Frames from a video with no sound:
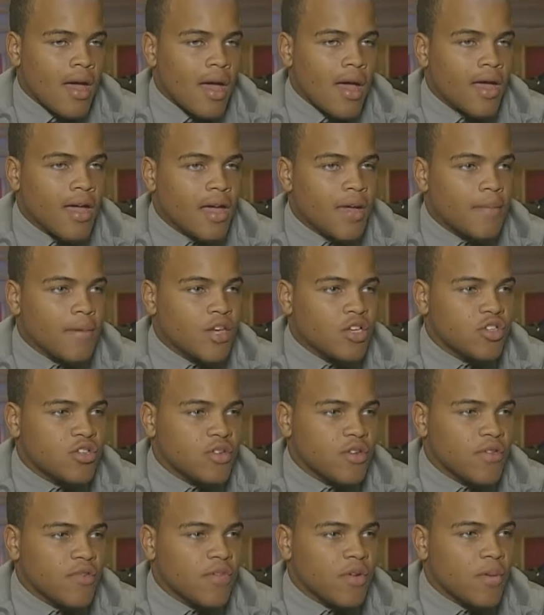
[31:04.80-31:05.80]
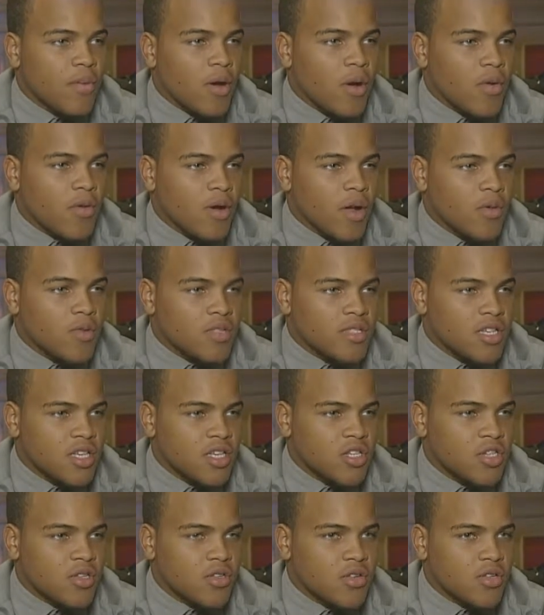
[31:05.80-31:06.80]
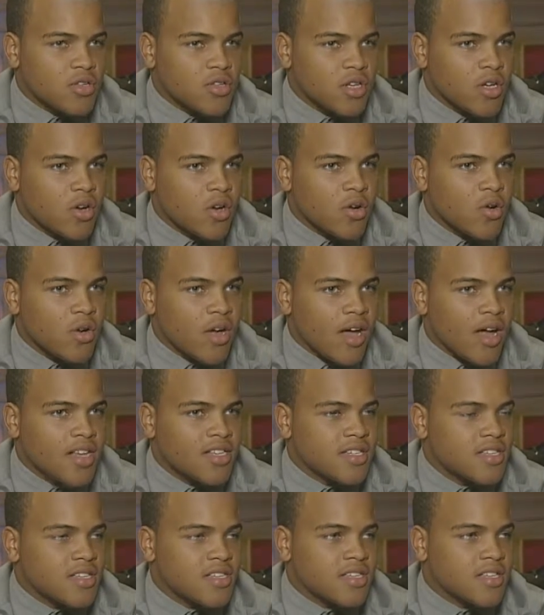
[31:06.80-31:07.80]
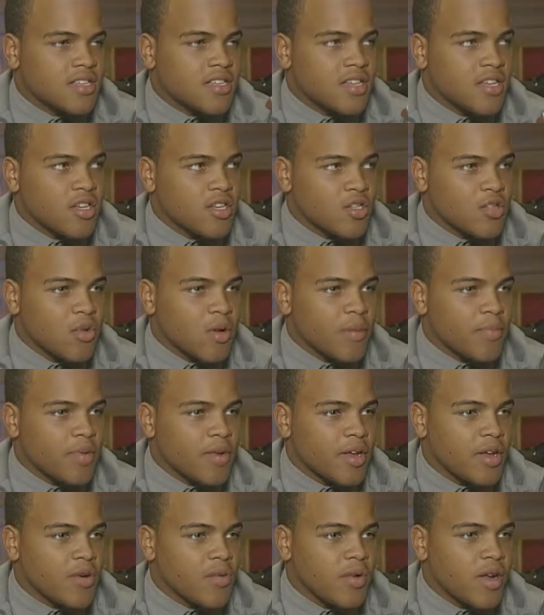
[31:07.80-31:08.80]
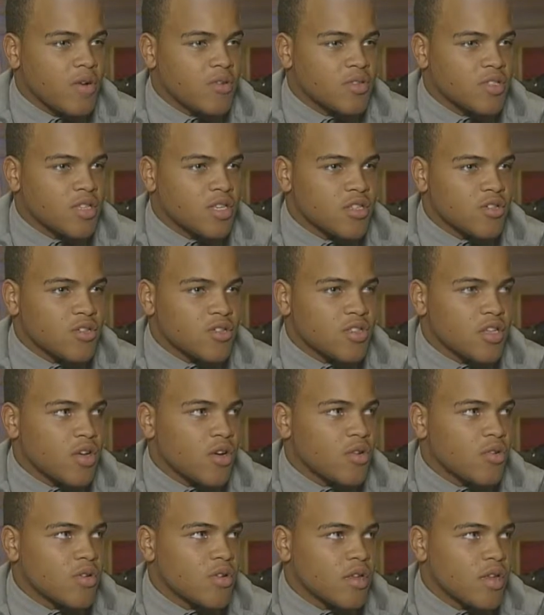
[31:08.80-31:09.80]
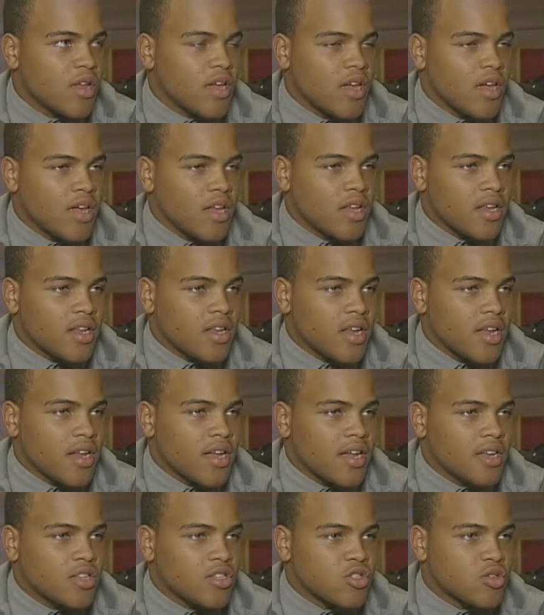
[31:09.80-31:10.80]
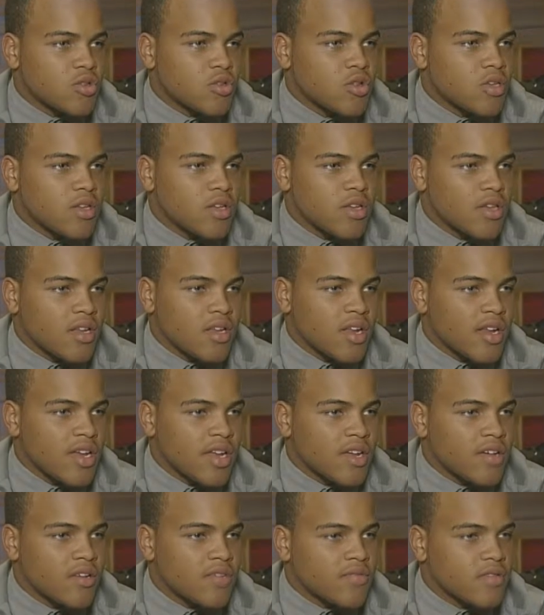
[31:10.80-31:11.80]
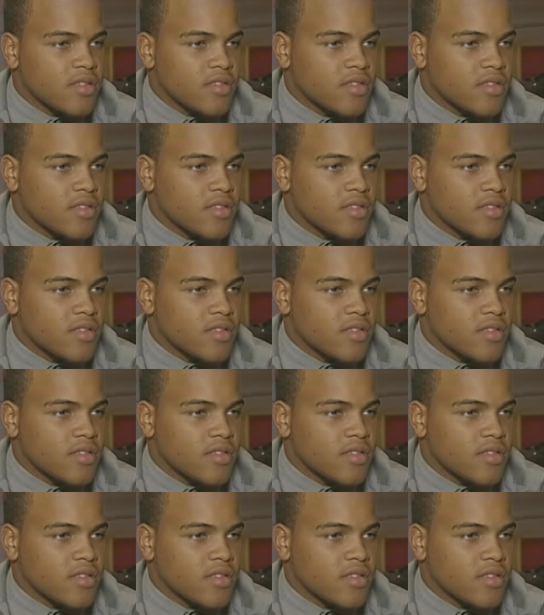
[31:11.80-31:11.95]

I became interested in football when I was 6 years old. I just started playing when I was 6 years old, and I got into it, and I love